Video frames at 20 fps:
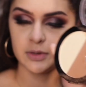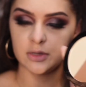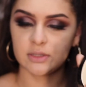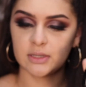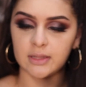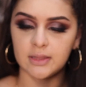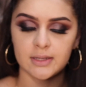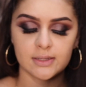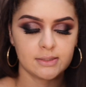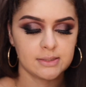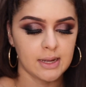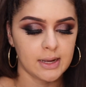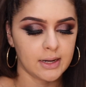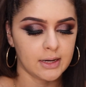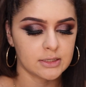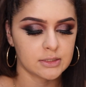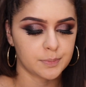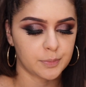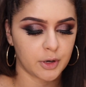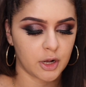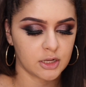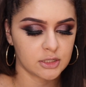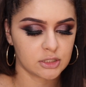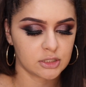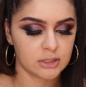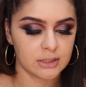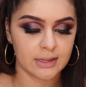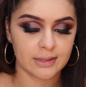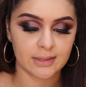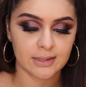be using this side as
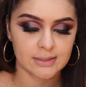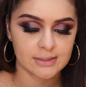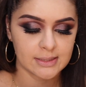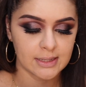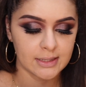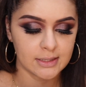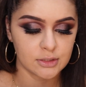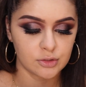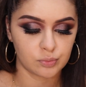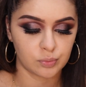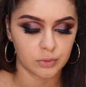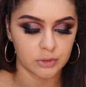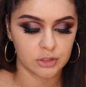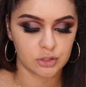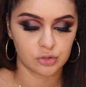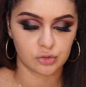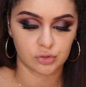bronzer, and this side is really